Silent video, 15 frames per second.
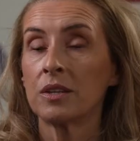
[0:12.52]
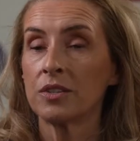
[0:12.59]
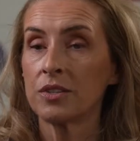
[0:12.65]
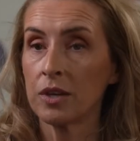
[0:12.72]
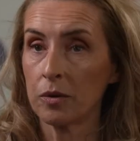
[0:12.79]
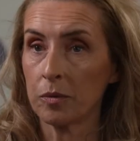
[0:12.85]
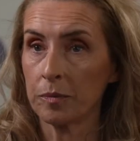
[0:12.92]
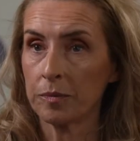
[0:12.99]

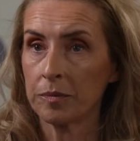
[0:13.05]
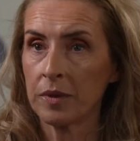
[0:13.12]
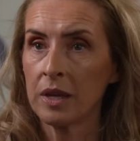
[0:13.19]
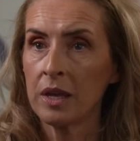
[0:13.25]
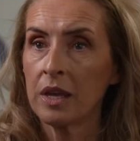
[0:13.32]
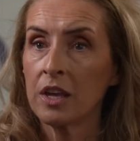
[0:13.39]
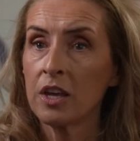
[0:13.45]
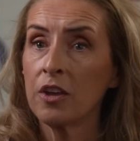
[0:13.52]
So,
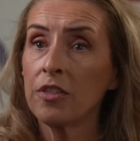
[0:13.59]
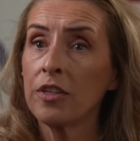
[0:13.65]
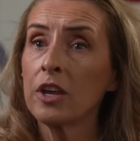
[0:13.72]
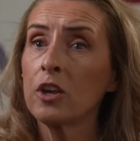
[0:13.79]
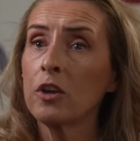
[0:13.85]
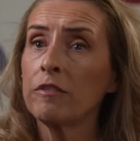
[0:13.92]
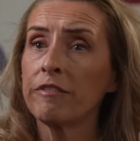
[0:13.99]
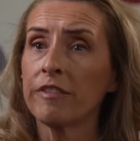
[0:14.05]
you think
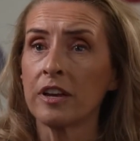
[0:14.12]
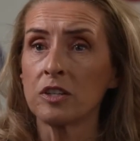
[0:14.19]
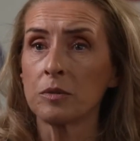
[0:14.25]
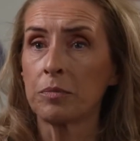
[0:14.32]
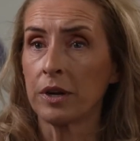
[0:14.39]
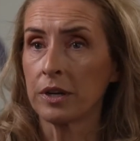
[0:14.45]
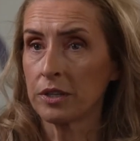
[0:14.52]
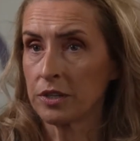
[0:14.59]
you have found a
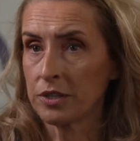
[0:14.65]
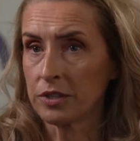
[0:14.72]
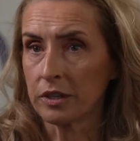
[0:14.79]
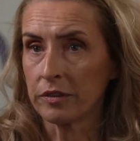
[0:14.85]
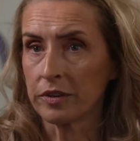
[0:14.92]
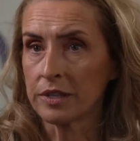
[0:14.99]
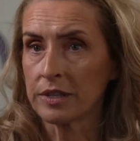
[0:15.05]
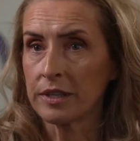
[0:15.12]
product or
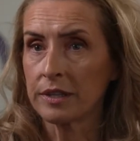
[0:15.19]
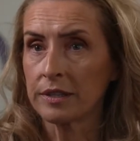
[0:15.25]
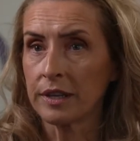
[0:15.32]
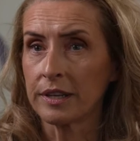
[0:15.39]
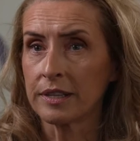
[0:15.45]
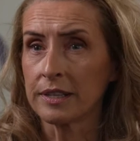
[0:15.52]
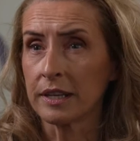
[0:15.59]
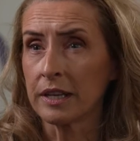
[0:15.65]
service
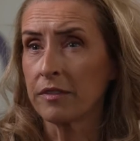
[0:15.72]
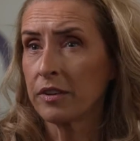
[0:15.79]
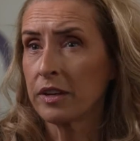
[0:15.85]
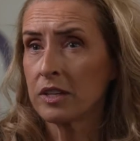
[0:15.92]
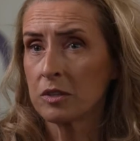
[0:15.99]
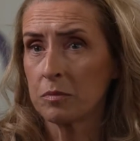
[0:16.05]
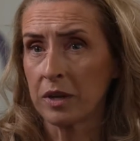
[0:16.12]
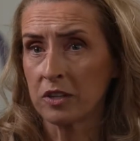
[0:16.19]
that a
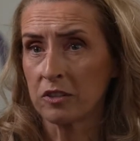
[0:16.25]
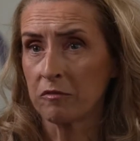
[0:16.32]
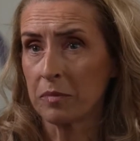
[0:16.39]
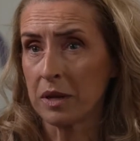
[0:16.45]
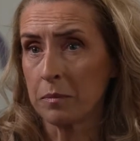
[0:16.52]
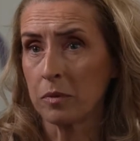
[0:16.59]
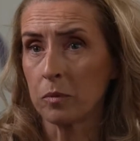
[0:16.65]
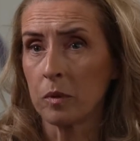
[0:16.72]
significant amount of
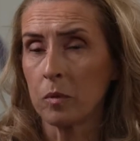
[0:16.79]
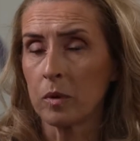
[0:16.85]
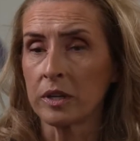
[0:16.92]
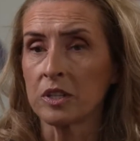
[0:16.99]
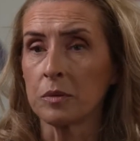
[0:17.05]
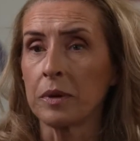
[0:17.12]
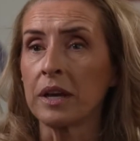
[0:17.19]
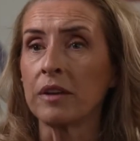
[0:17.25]
people will want
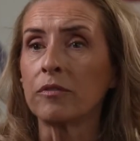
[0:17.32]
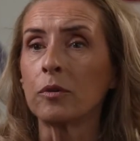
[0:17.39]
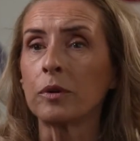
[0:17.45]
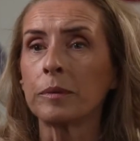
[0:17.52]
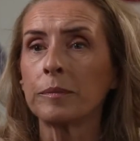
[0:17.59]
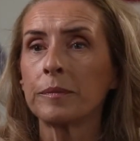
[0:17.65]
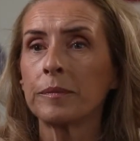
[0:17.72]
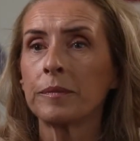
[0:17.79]
to pay for.
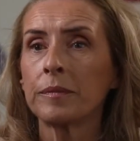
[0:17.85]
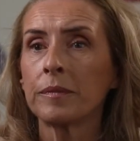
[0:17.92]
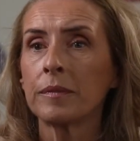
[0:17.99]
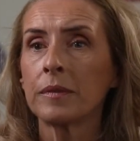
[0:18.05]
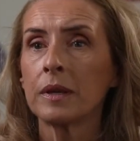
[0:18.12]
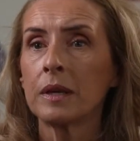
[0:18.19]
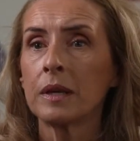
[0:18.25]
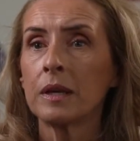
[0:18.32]

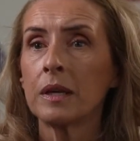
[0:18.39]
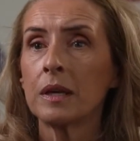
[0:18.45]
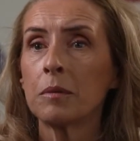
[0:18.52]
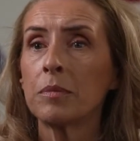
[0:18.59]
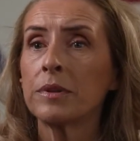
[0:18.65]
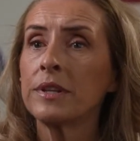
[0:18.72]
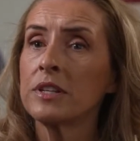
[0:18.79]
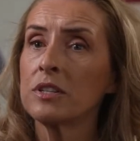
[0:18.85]

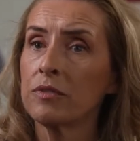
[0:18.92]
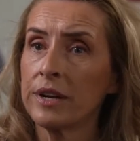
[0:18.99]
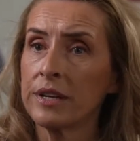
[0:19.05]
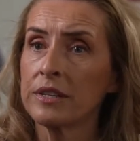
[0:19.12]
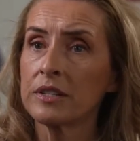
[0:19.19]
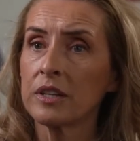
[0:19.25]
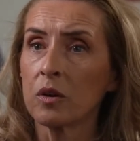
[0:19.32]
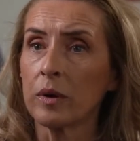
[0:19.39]
But this
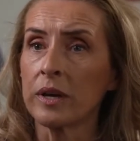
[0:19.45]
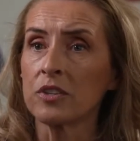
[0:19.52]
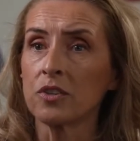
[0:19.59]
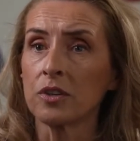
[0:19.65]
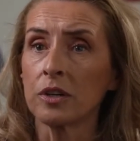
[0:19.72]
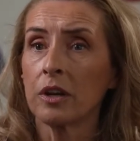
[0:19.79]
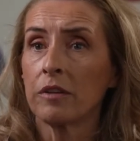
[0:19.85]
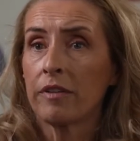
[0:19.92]
raises the
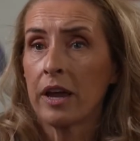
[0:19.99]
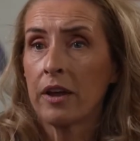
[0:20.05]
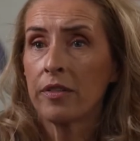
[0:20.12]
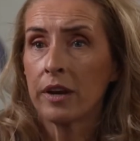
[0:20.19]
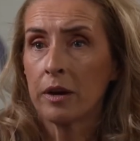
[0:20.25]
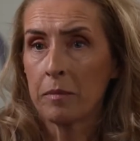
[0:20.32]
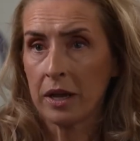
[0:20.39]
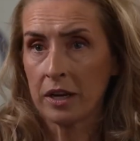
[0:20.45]
question of how
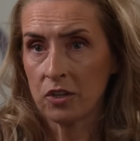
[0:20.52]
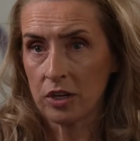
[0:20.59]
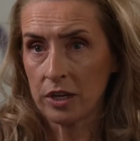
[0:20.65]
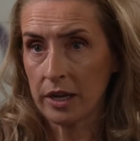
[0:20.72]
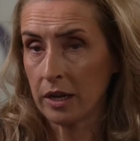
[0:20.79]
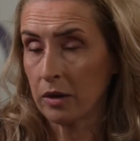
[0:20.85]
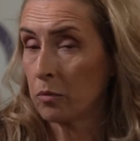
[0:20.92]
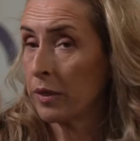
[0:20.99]
they are managing
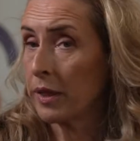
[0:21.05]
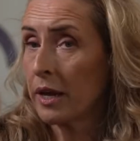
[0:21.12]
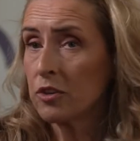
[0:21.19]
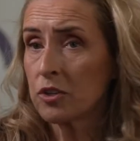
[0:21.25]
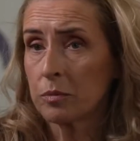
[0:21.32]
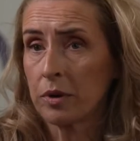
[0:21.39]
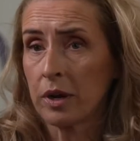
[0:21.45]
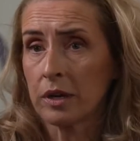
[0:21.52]
now
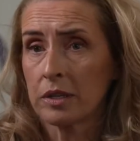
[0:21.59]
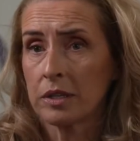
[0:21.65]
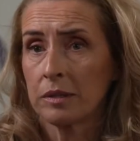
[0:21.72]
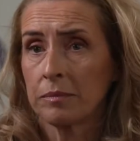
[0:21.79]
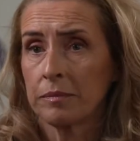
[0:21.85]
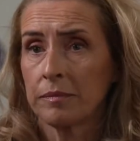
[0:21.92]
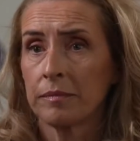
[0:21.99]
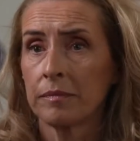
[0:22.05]
without your product.
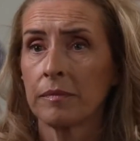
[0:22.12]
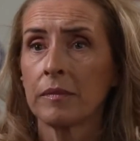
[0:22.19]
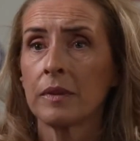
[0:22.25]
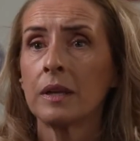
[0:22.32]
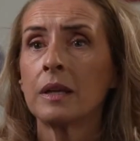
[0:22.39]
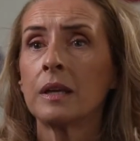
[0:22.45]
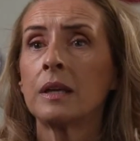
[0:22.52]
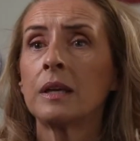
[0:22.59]

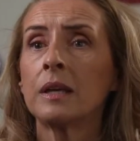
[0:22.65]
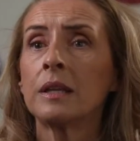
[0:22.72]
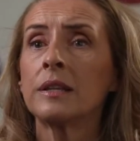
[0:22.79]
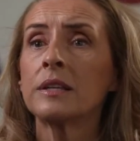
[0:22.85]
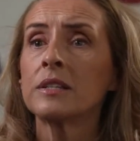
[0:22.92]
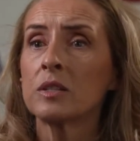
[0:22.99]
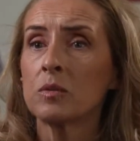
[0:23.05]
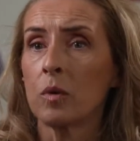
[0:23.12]

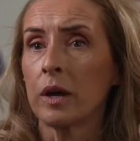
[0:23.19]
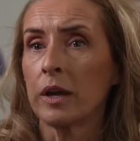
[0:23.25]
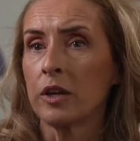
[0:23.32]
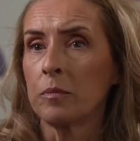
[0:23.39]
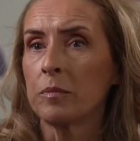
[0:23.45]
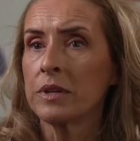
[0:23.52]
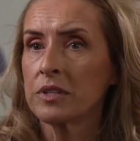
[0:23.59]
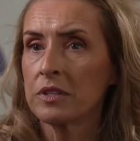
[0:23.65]
This is why
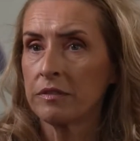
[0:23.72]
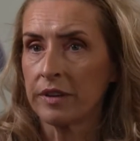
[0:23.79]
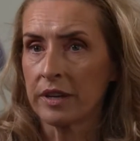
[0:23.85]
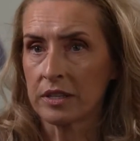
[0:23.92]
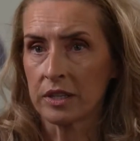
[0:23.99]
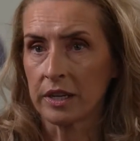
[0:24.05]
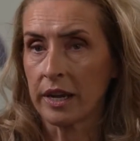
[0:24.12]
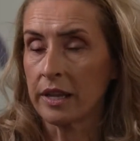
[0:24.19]
you must
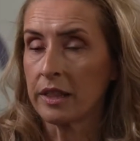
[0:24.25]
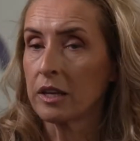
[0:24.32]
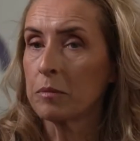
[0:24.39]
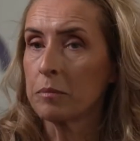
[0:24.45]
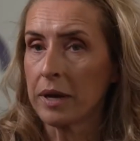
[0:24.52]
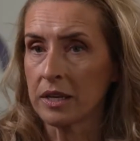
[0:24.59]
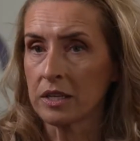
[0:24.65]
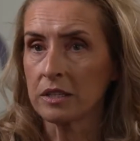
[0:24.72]
investigate the
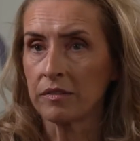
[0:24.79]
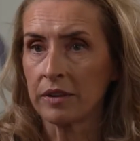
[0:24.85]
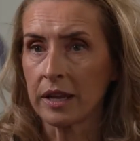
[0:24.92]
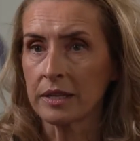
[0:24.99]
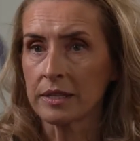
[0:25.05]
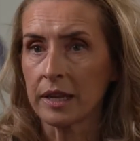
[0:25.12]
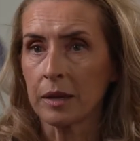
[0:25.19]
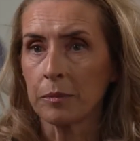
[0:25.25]
competitive
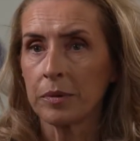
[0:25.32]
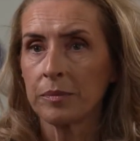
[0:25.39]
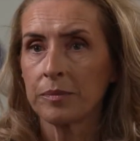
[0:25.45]
landscape.